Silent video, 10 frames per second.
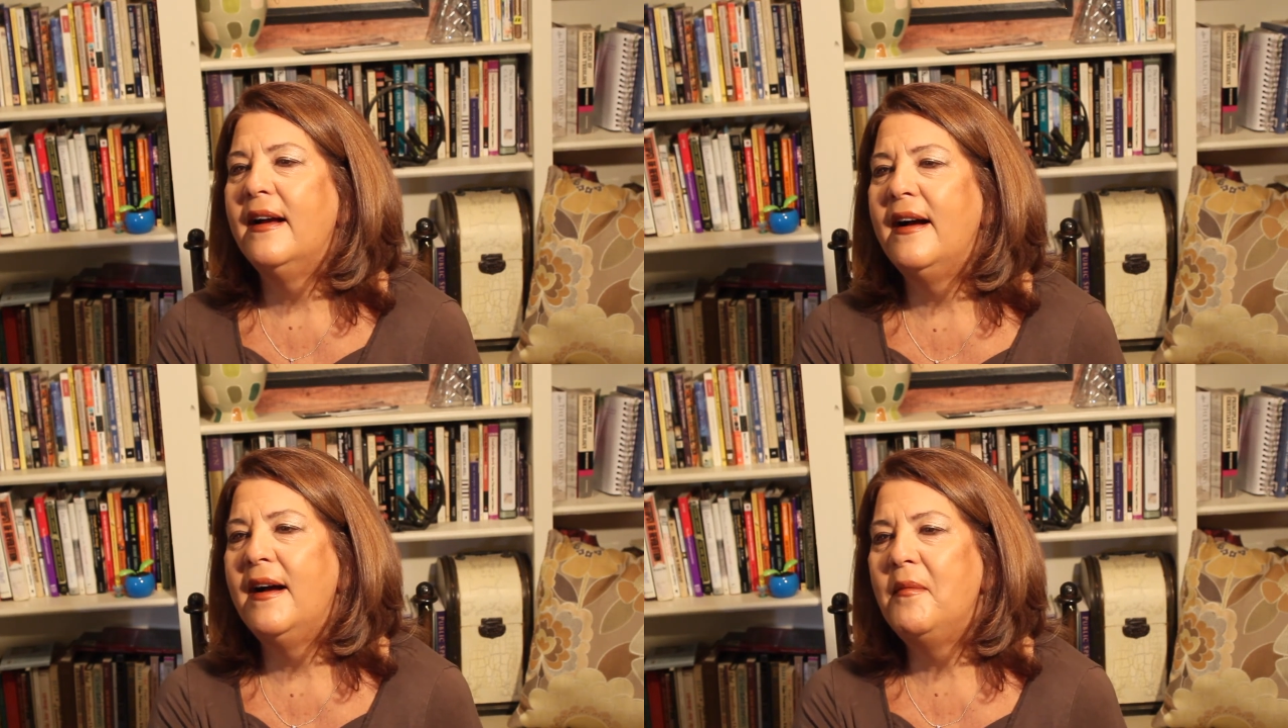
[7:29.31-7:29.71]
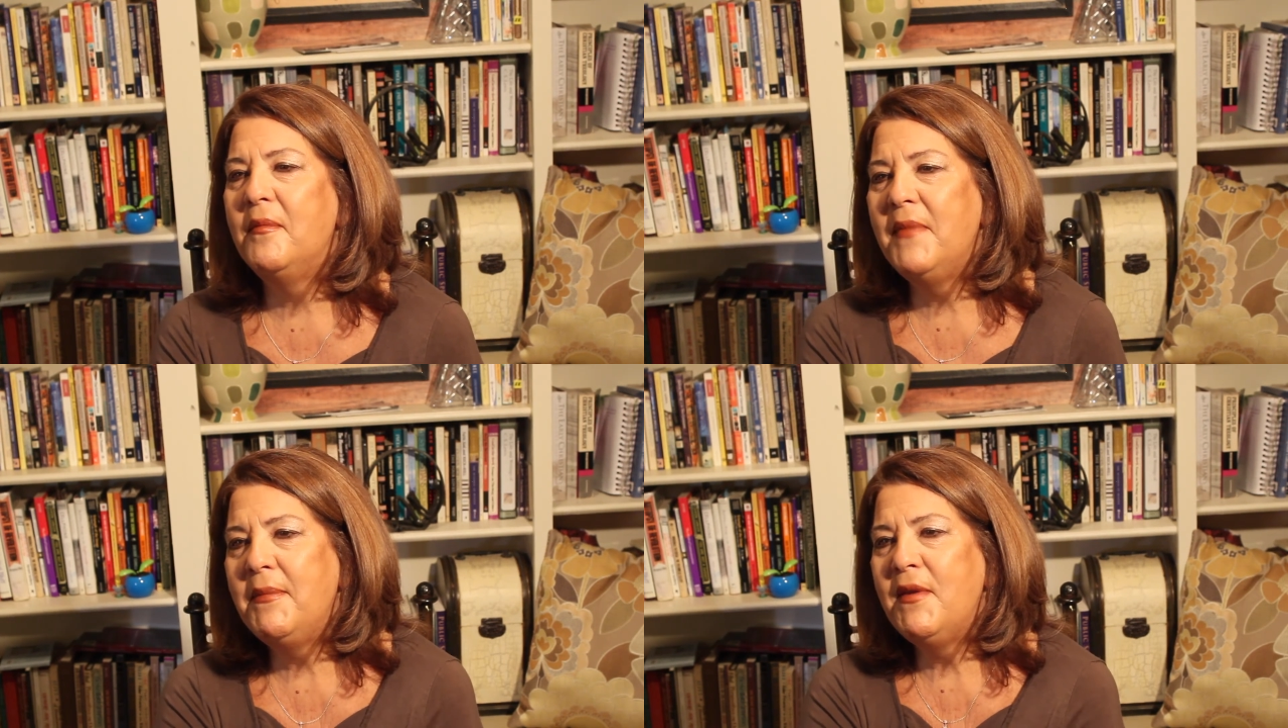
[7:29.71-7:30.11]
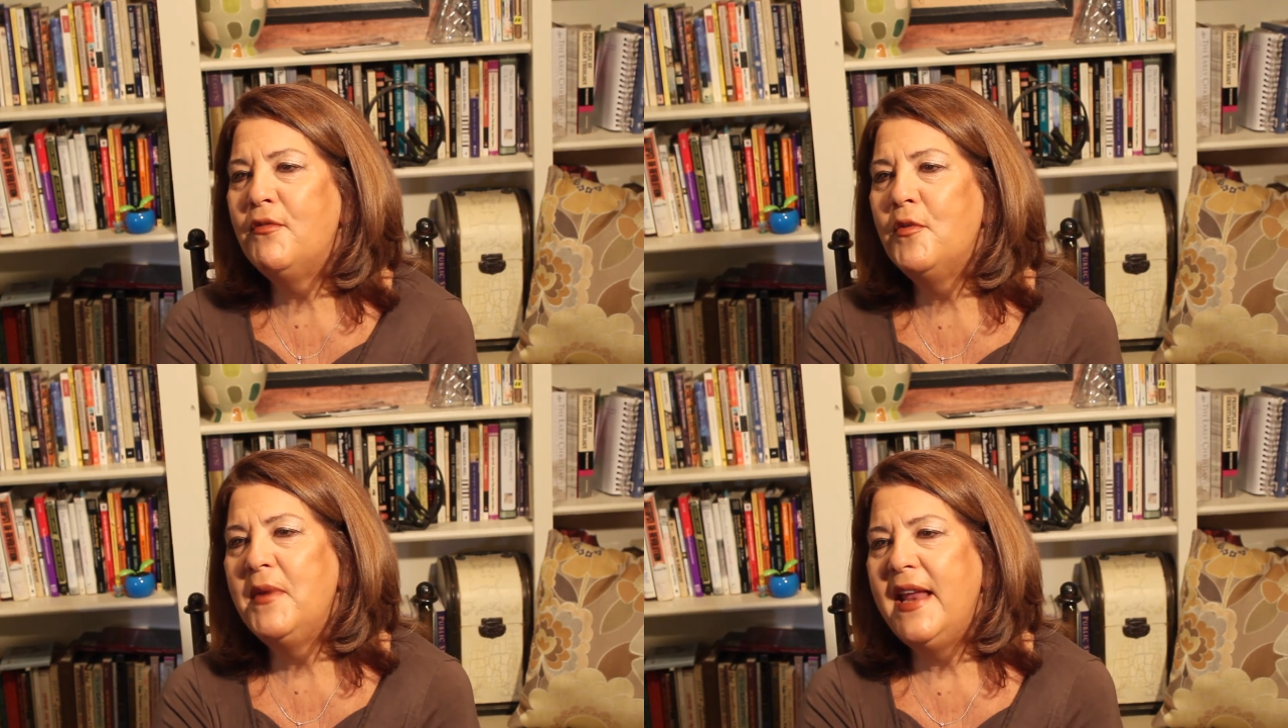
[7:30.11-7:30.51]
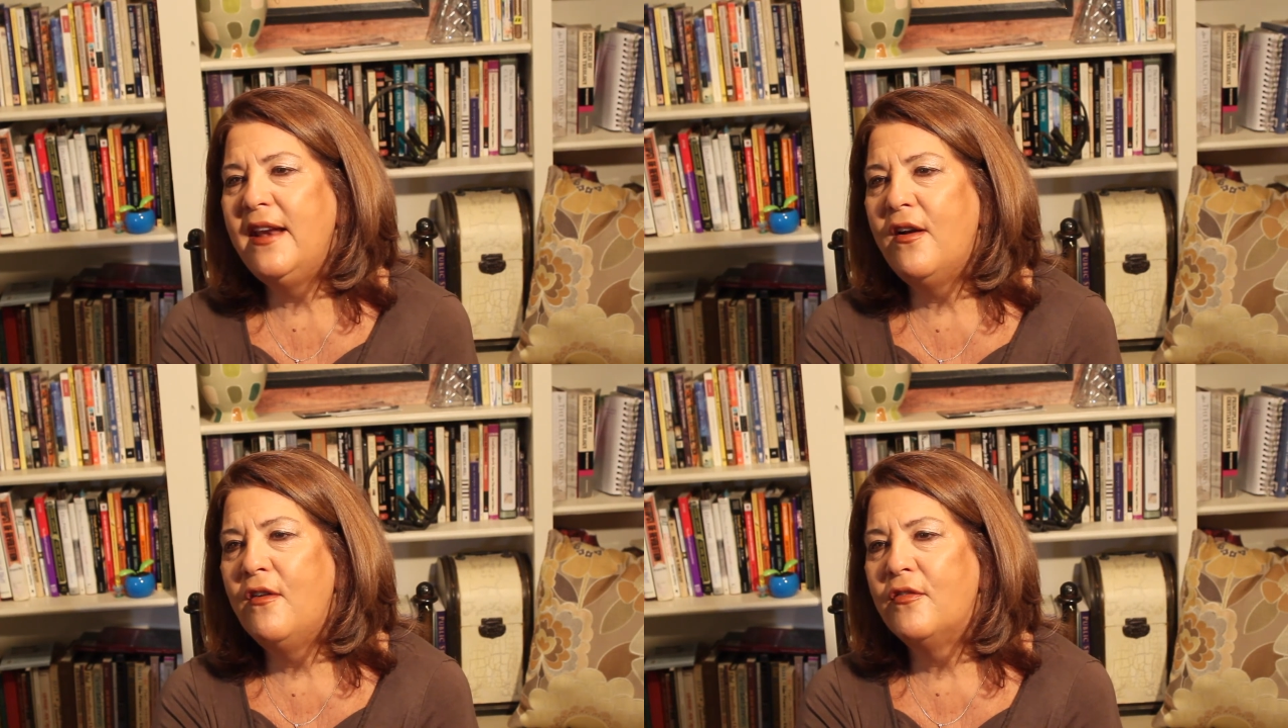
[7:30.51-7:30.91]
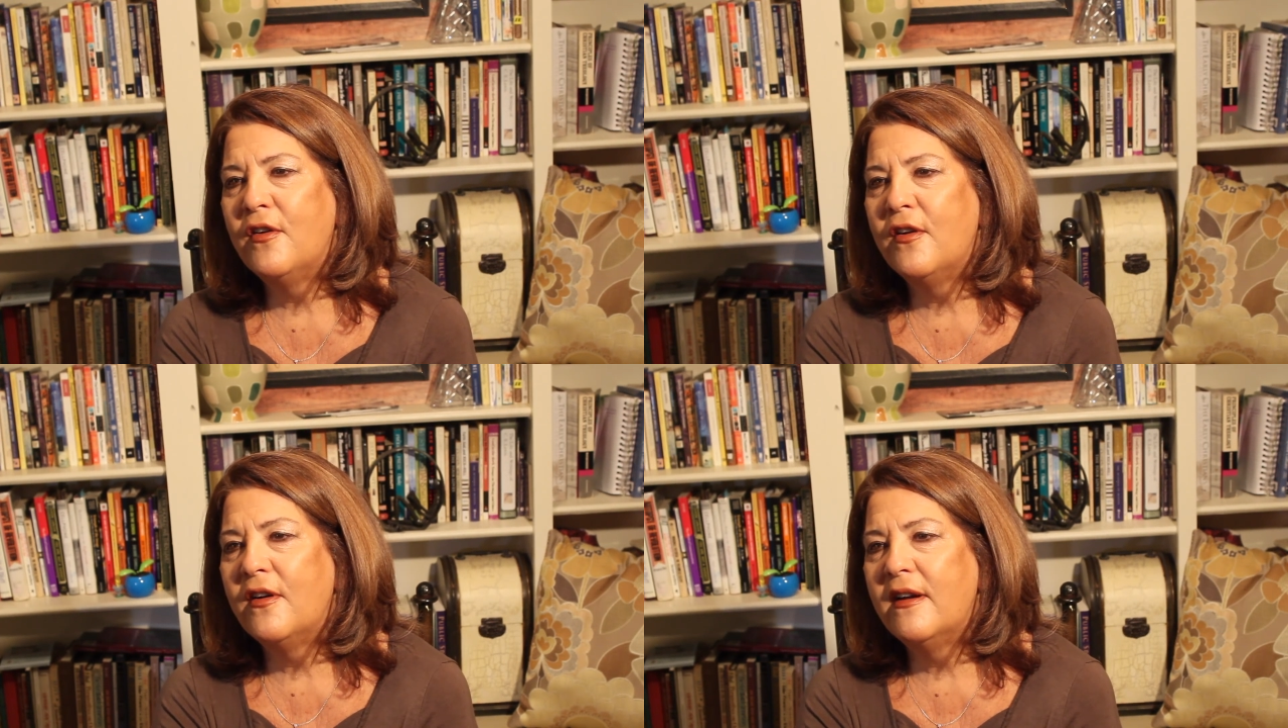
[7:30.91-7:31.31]
Um, maybe ruminate
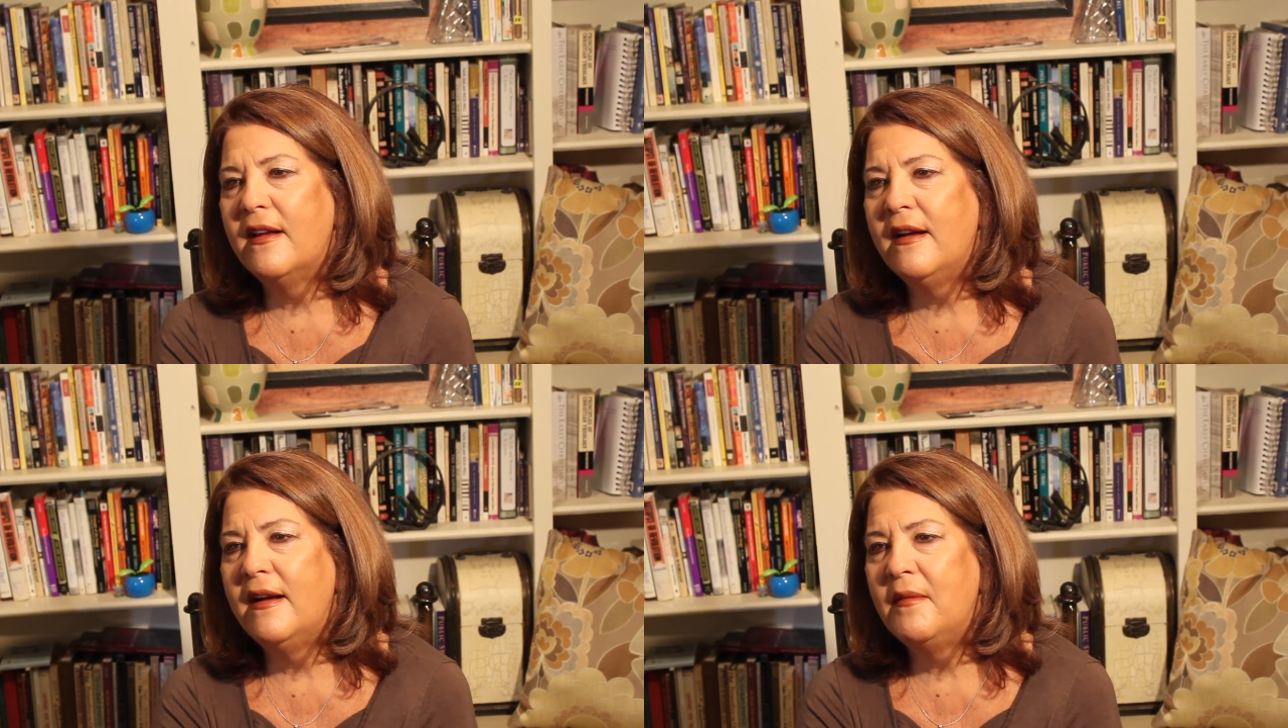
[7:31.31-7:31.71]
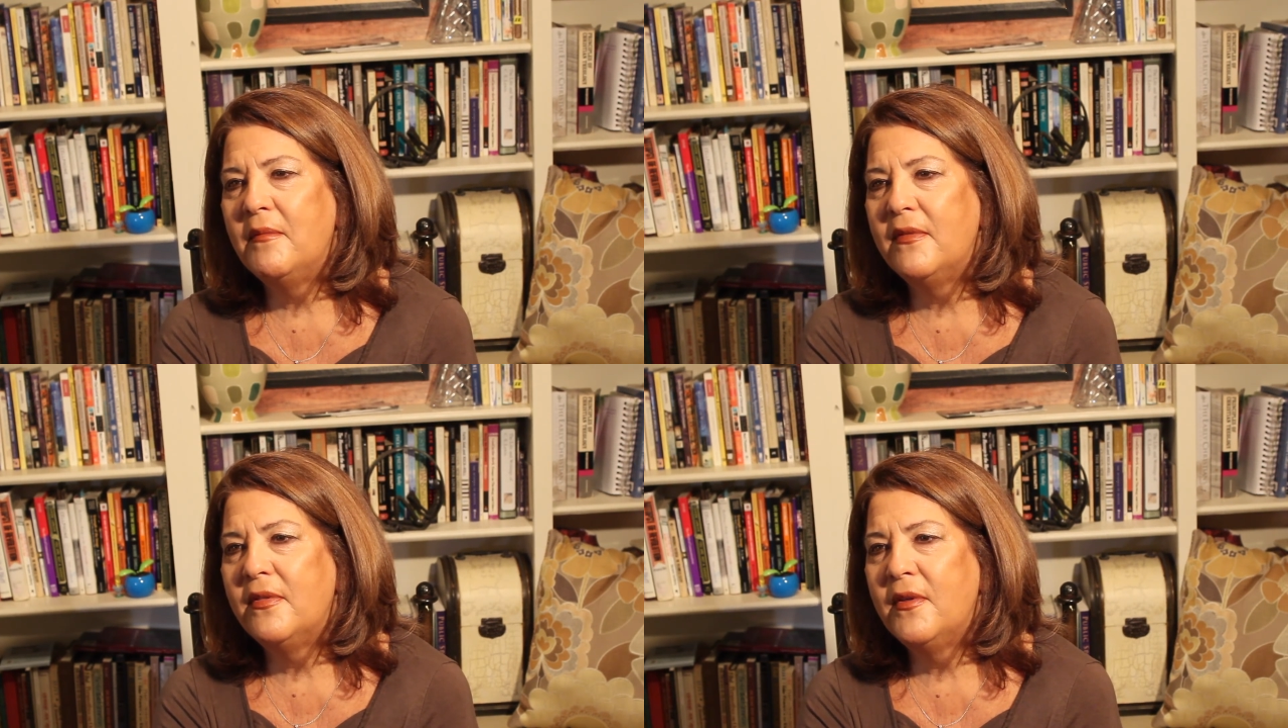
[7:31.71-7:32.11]
over um,